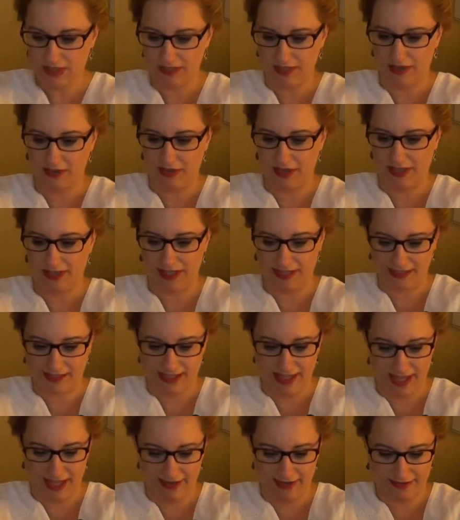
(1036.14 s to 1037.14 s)
So I
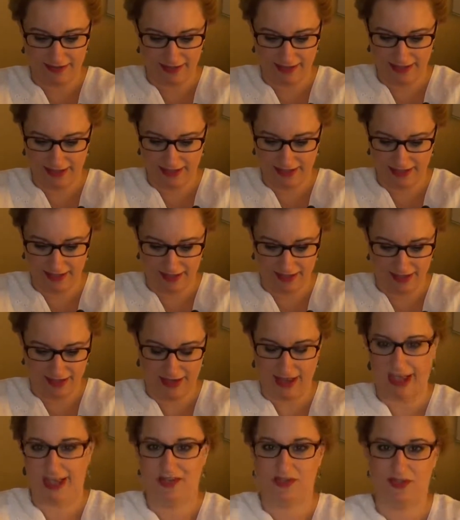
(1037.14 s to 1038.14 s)
liked that. I like the
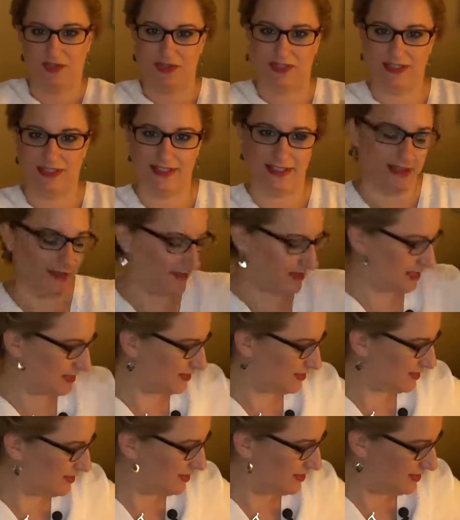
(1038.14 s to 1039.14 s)
naturalness of
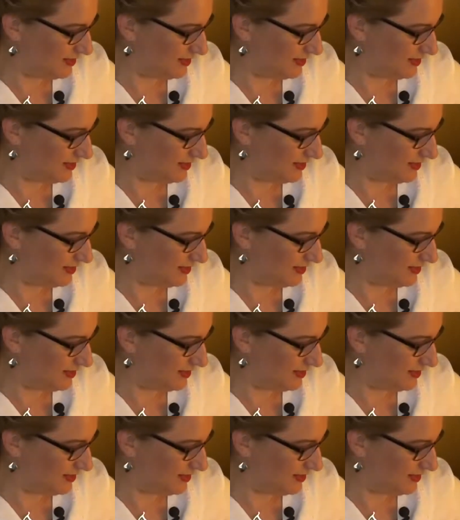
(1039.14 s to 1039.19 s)
it.